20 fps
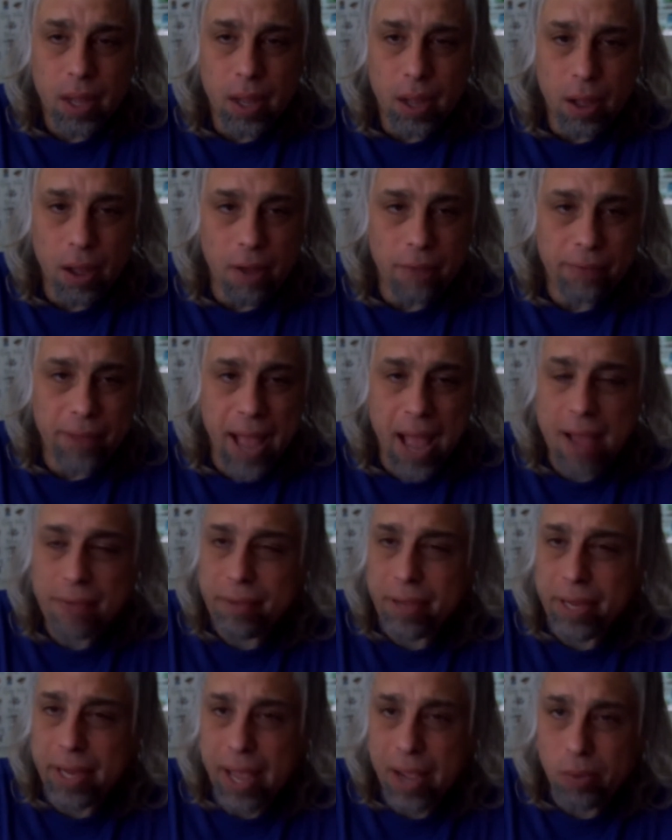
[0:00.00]
of
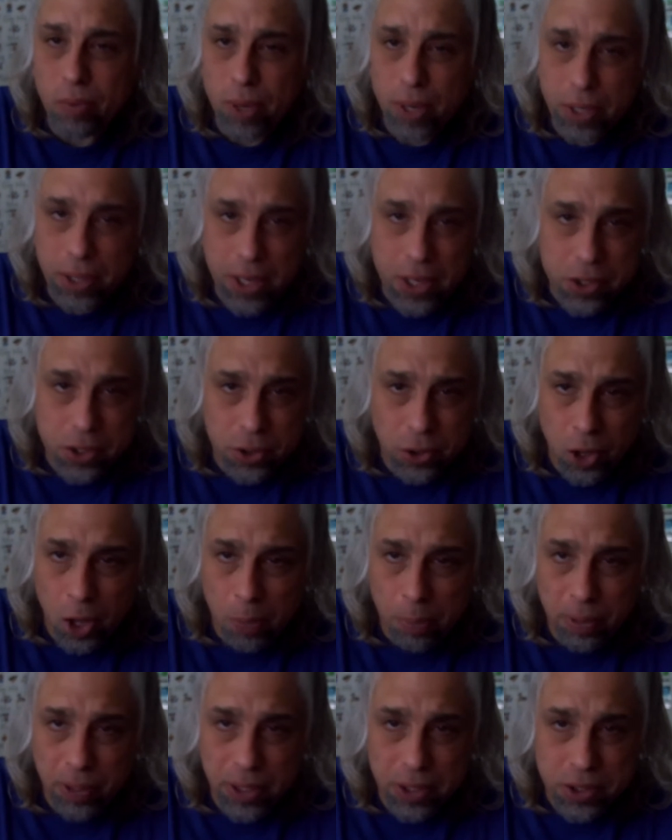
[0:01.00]
having at one of these
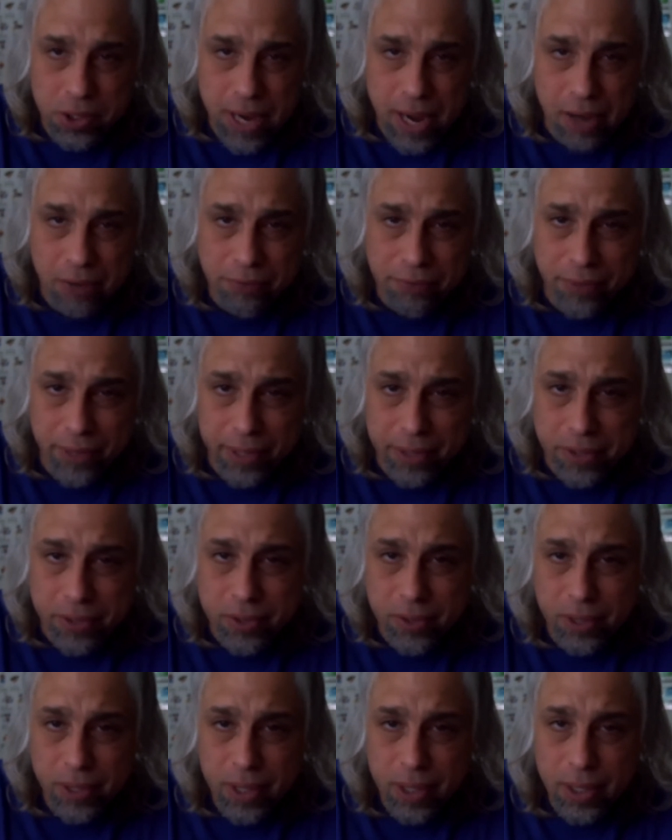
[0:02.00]
globalist
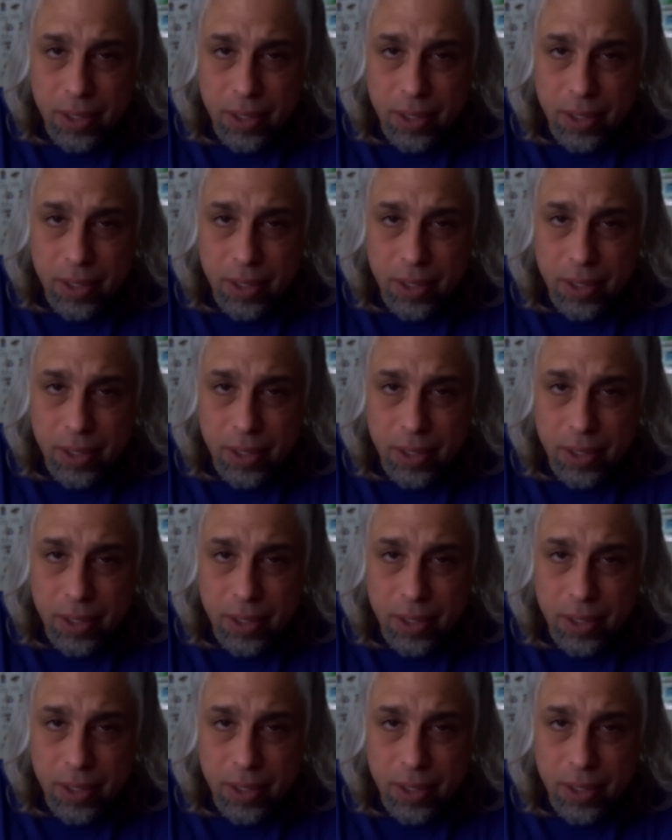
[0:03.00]
outfits